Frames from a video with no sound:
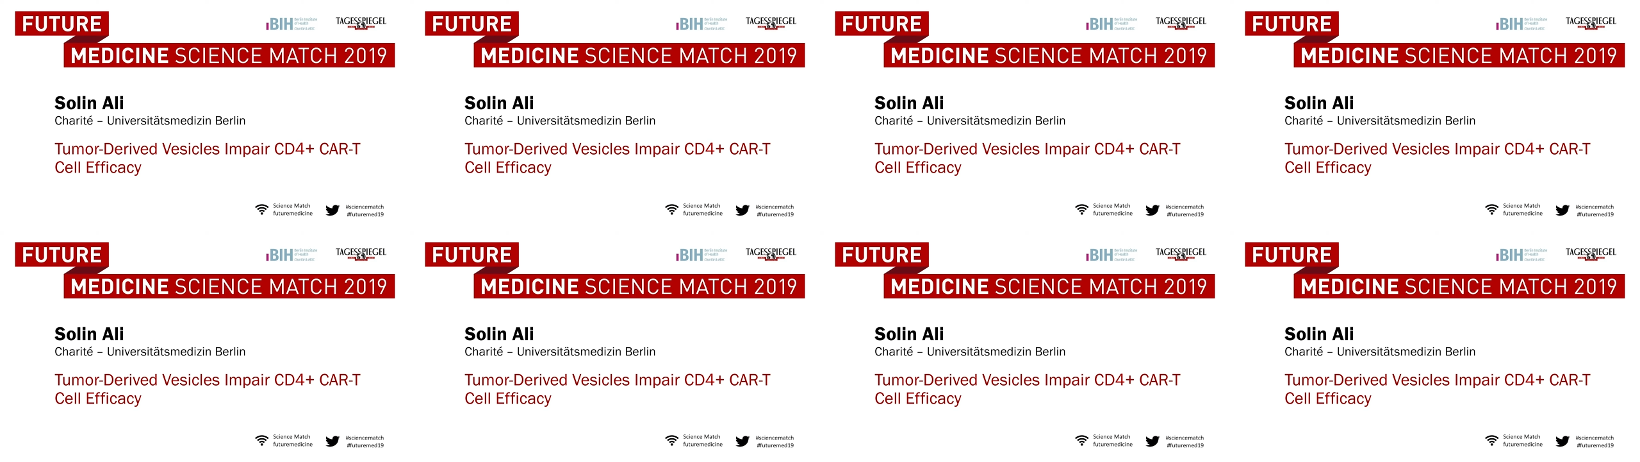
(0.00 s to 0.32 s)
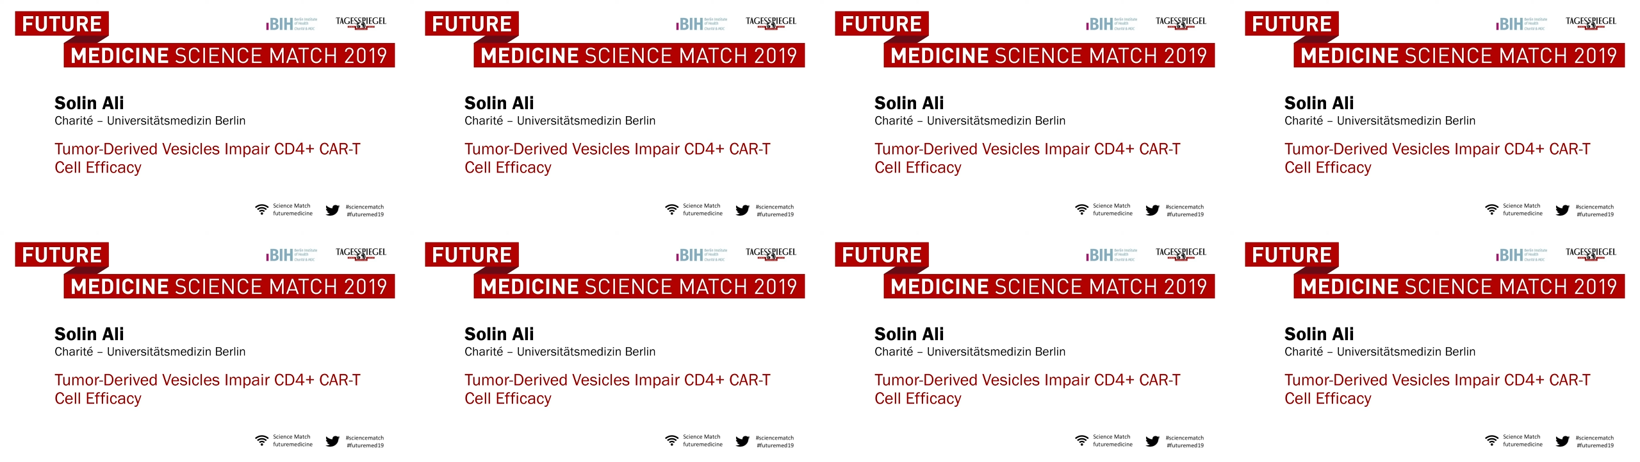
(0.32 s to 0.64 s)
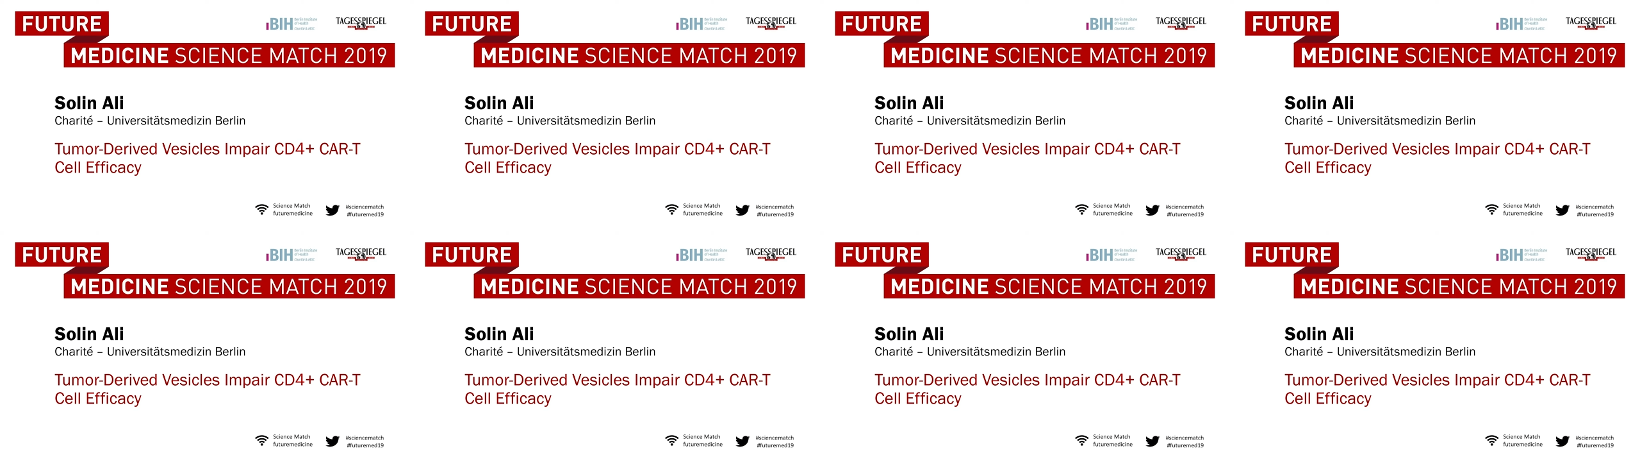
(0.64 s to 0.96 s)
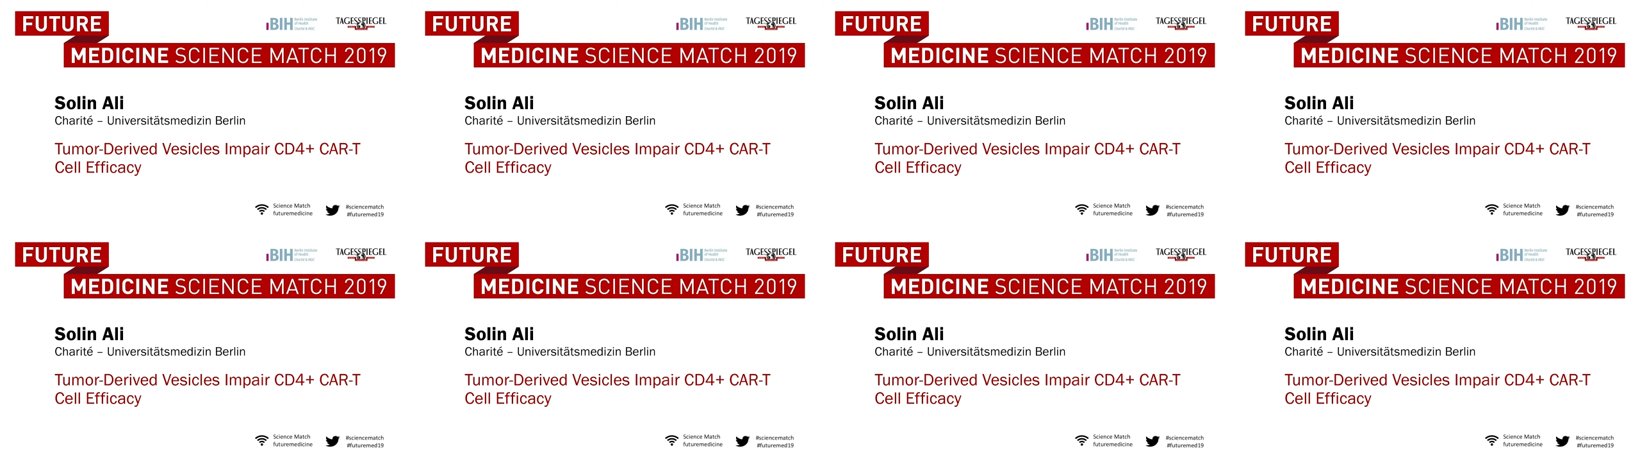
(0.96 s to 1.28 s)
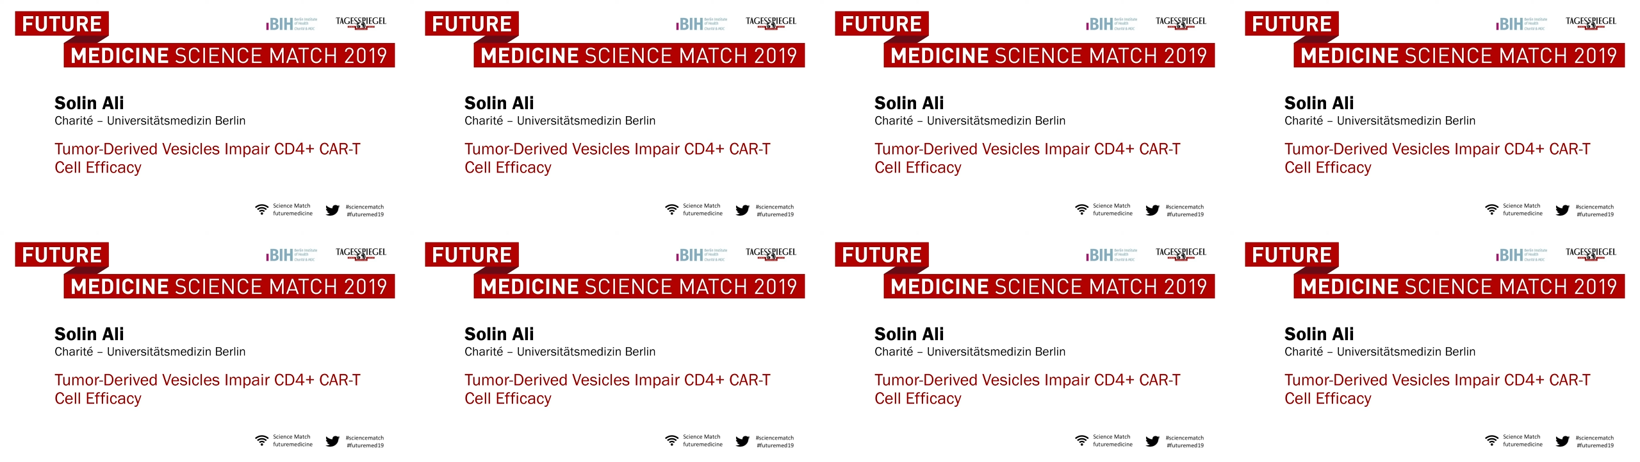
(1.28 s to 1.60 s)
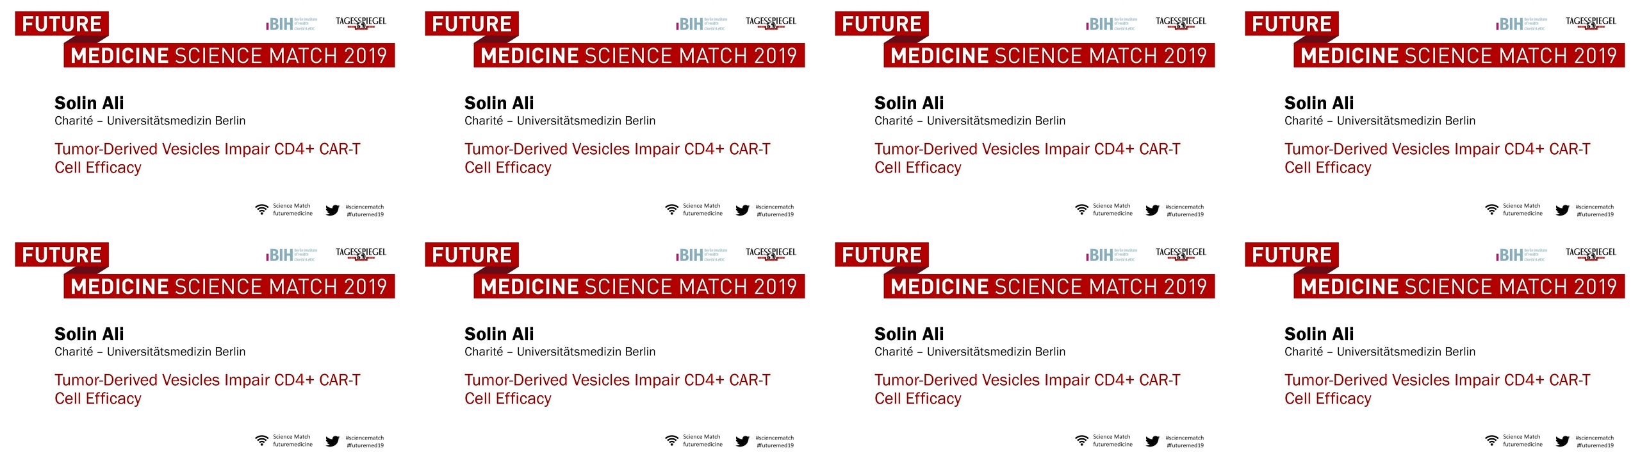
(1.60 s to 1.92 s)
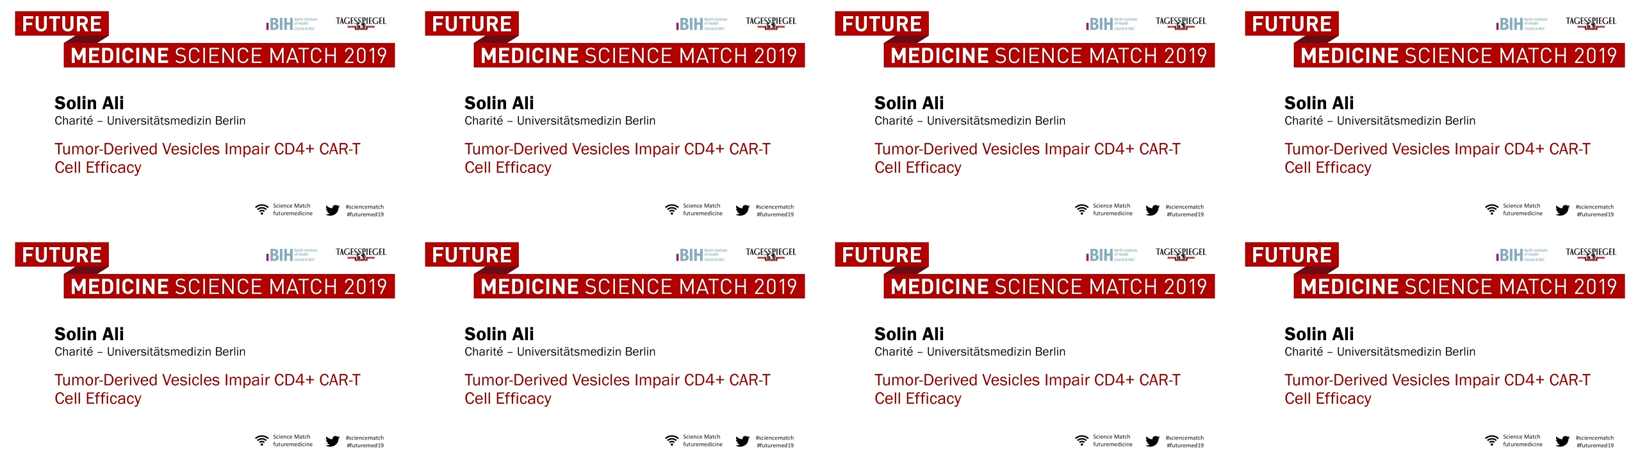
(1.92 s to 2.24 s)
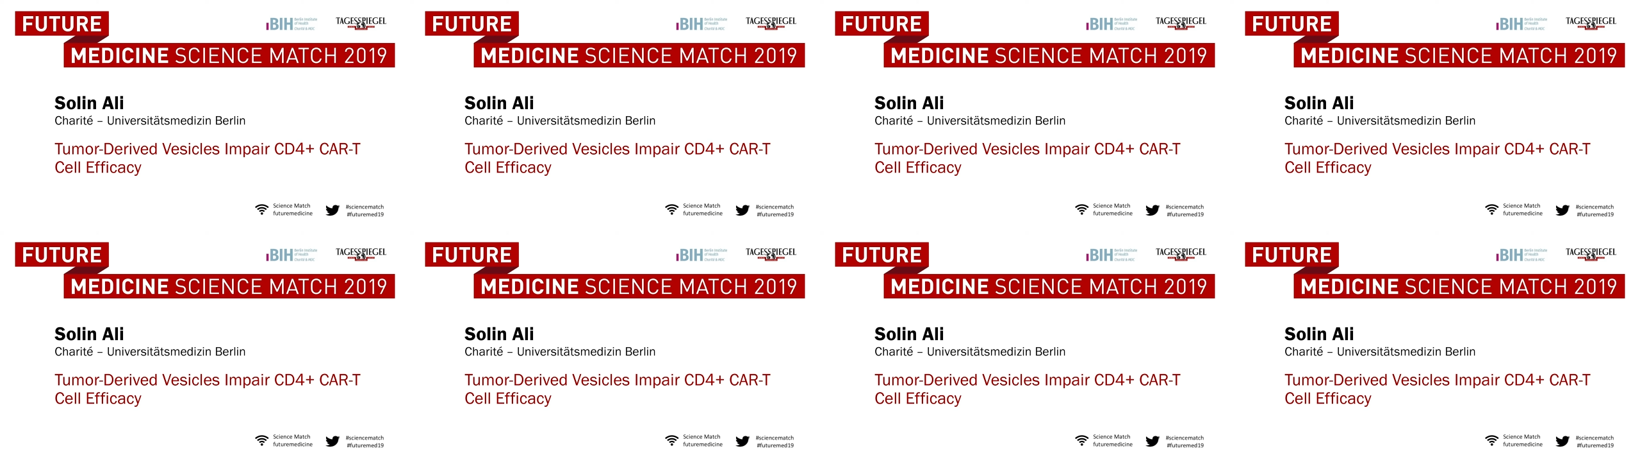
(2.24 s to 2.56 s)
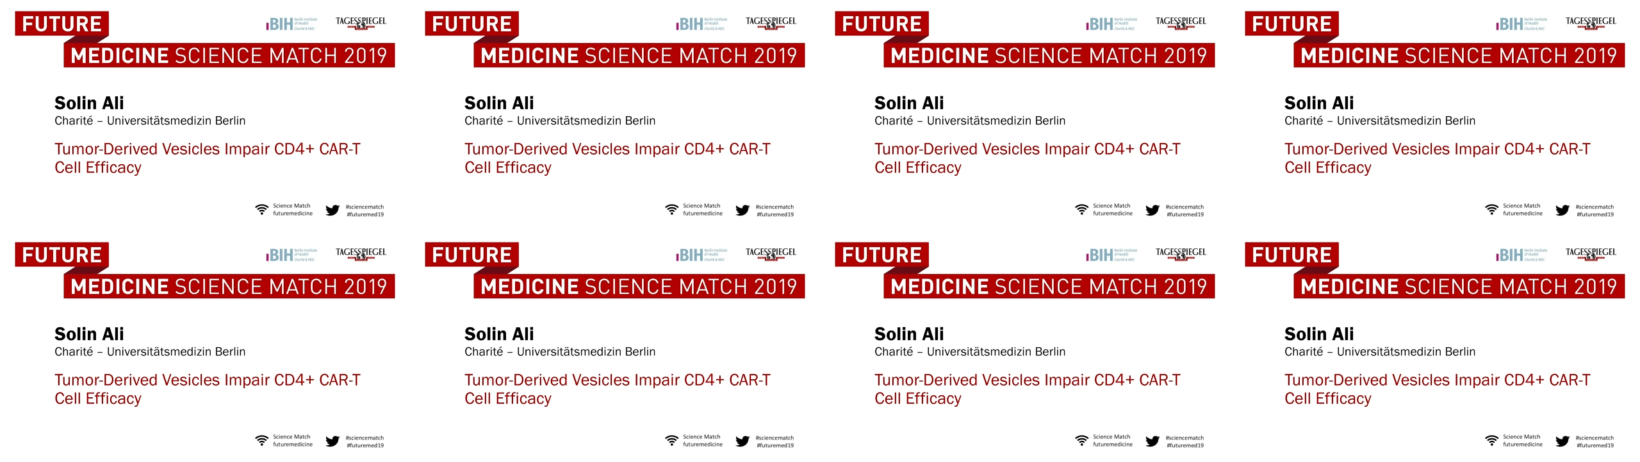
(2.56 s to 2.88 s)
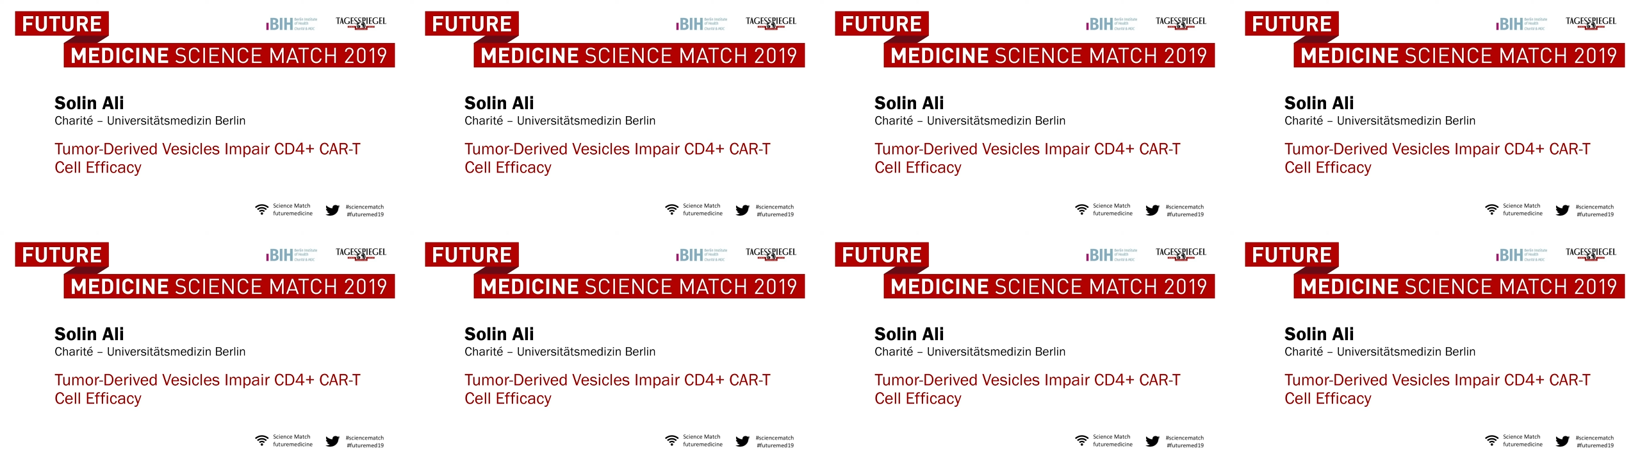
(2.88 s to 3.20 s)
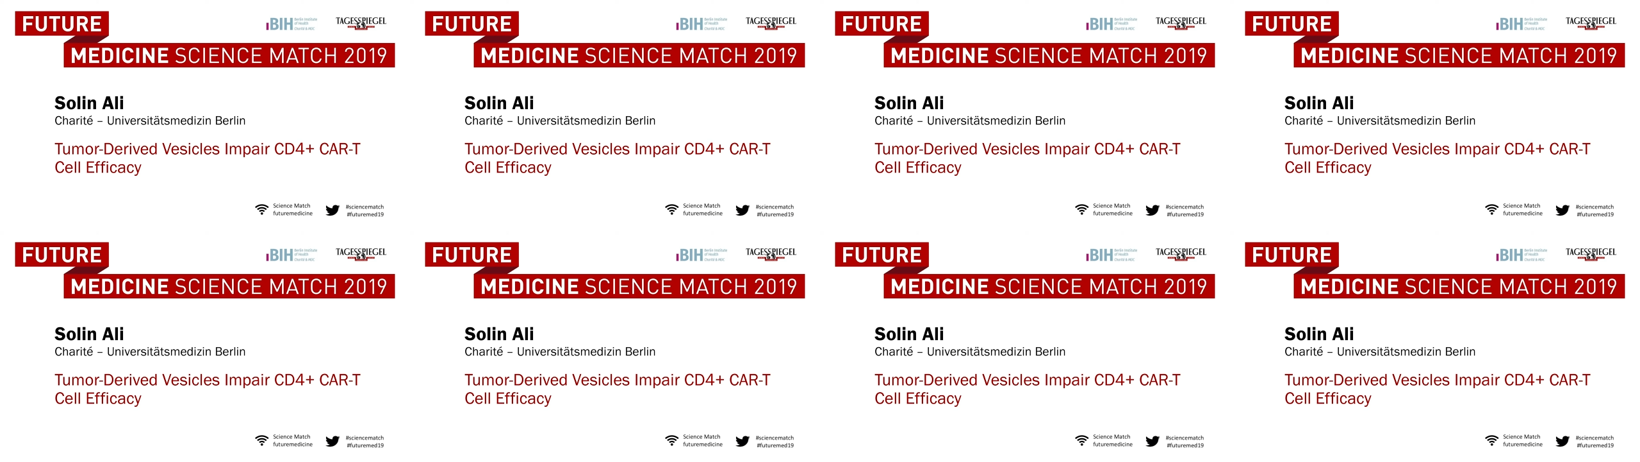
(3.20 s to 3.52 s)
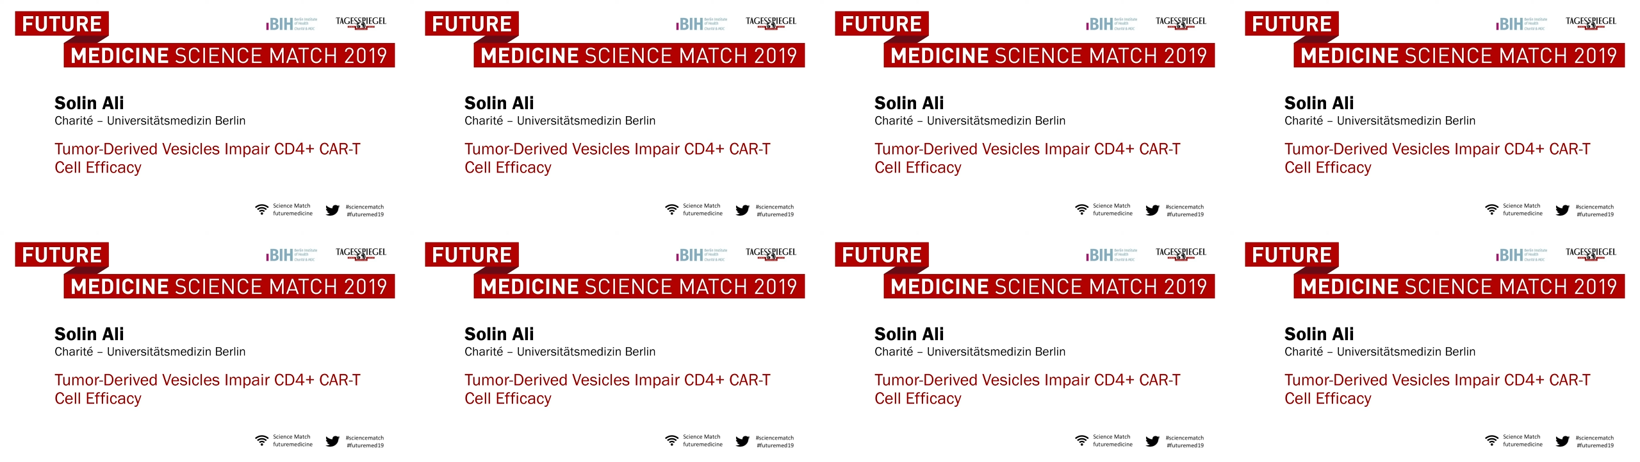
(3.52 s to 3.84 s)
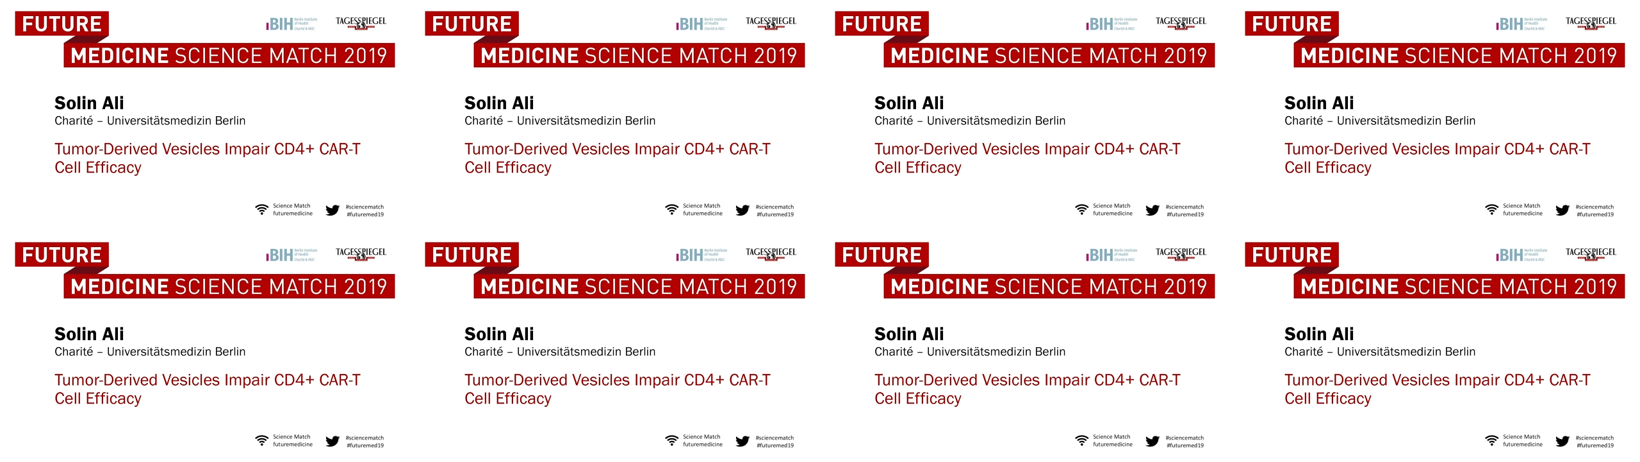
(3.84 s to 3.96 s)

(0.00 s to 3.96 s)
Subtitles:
Nobody's mouth can be seen.